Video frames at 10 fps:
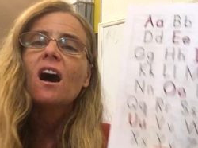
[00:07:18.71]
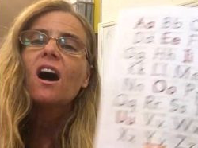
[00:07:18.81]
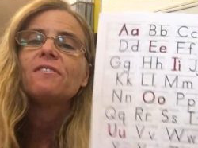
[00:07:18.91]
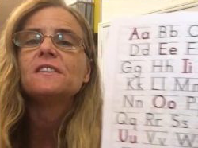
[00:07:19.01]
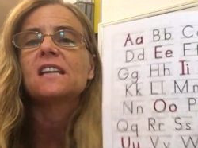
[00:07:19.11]

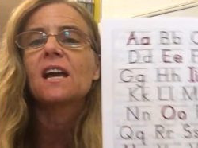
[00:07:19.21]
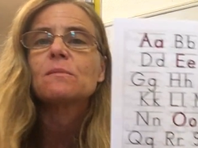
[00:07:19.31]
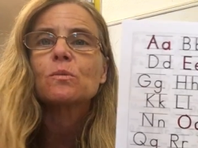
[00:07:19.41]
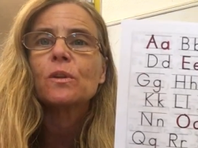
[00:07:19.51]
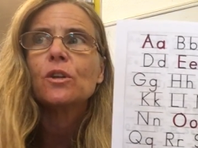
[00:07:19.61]

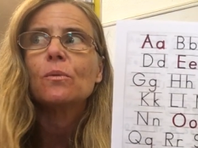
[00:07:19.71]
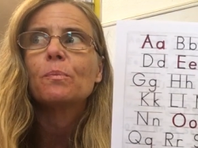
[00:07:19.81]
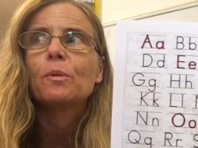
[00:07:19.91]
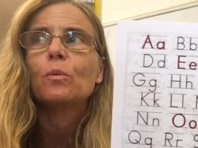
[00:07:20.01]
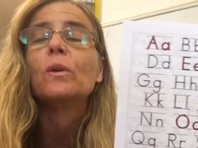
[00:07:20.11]
Oftentimes when you,
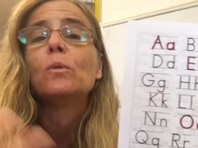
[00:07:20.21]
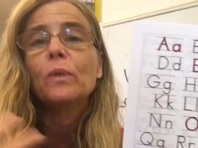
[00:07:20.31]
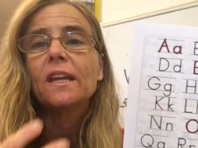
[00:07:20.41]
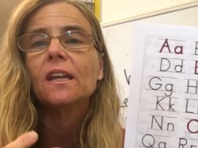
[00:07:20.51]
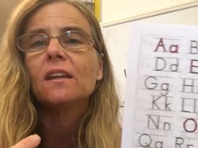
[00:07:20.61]
when
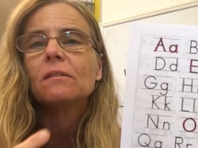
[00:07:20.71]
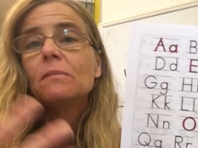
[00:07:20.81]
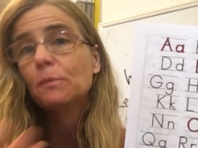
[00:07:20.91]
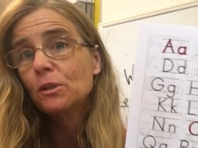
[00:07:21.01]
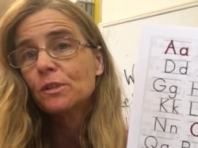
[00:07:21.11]
we,
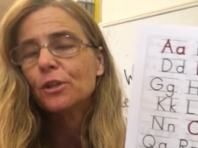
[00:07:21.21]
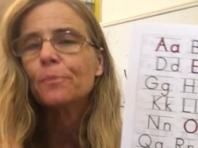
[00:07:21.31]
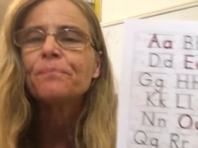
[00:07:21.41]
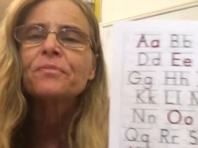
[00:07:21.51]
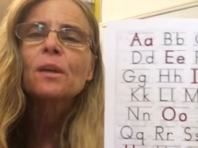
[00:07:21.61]
maybe you too,